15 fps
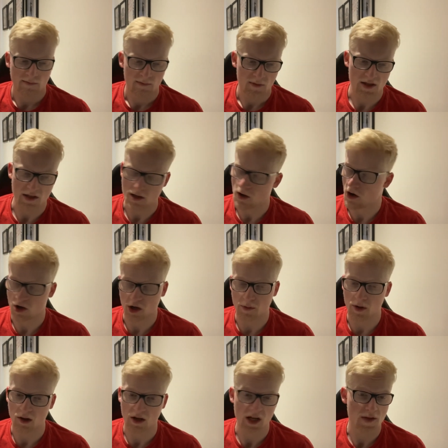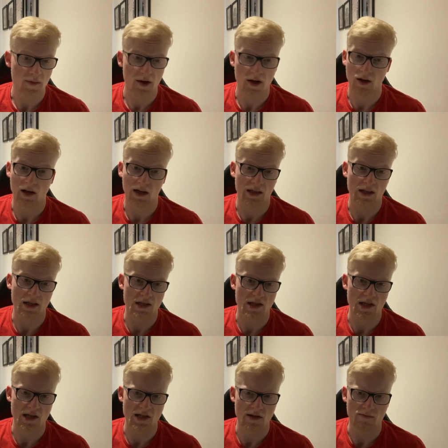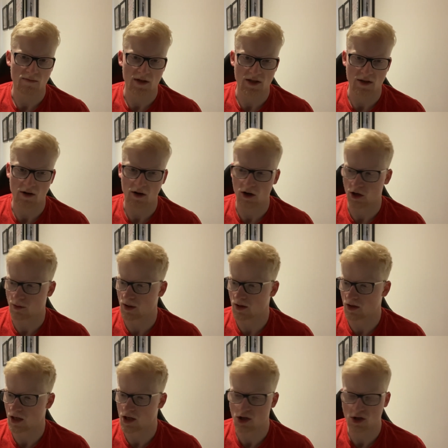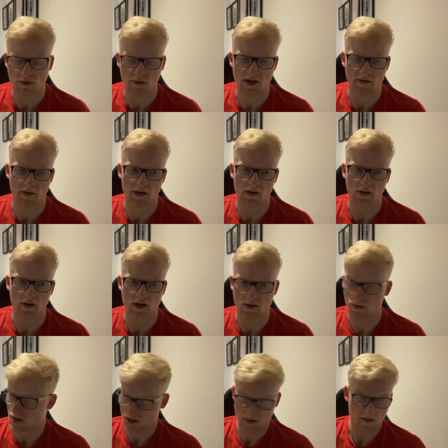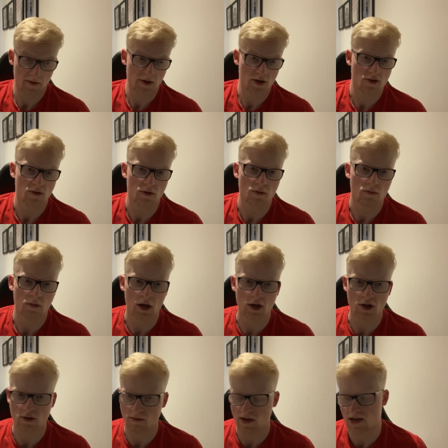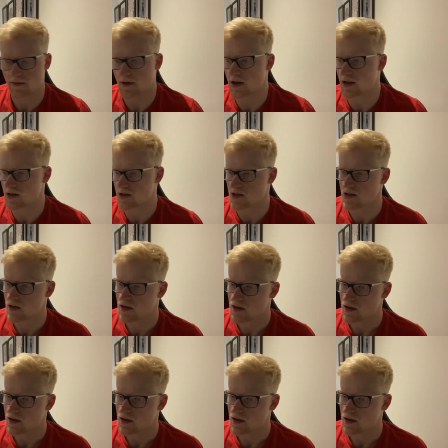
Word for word: There's the argument that he's been unlucky this season. There's the argument that injuries have hindered us, which is very true. Injuries have hit us